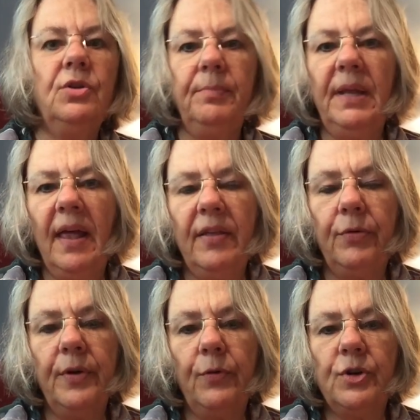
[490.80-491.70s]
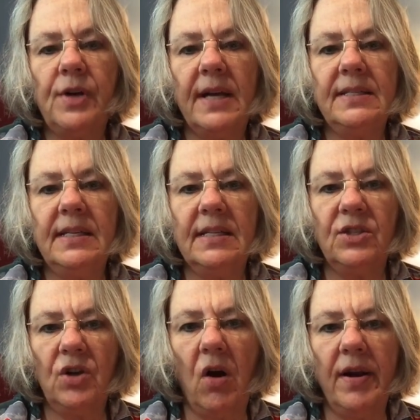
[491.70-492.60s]
Took me like 3 or 4 tries to
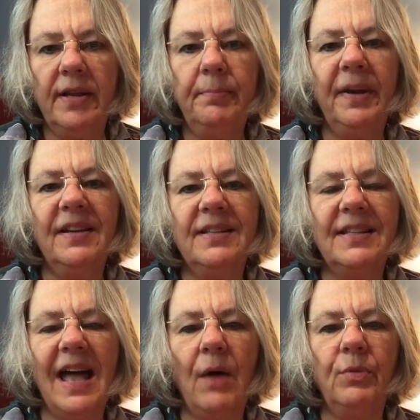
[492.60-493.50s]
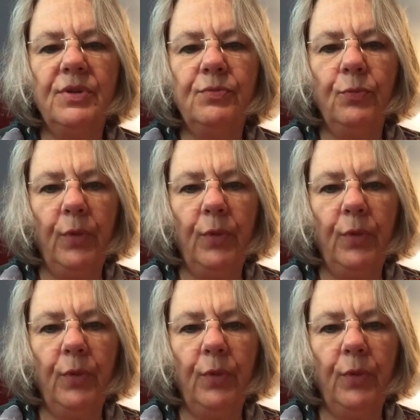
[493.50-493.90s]
get started because I was